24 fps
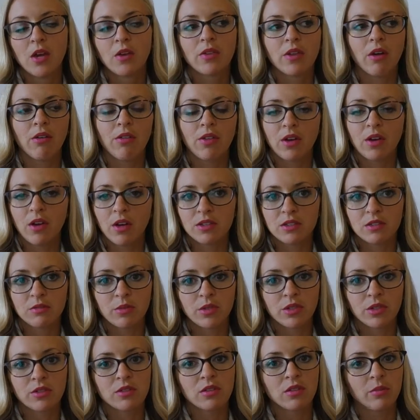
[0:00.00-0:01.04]
Without the
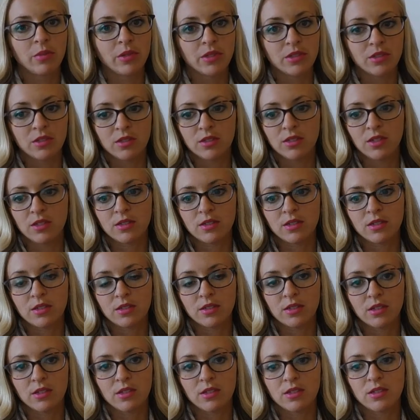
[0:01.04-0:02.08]
customers, the business doesn't
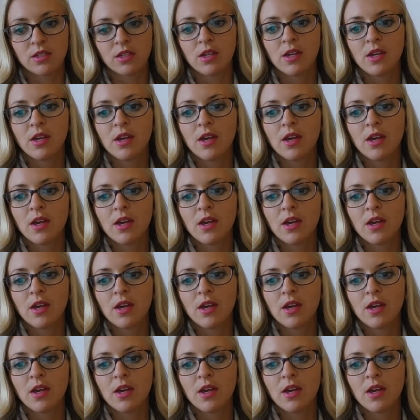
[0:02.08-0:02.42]
exist.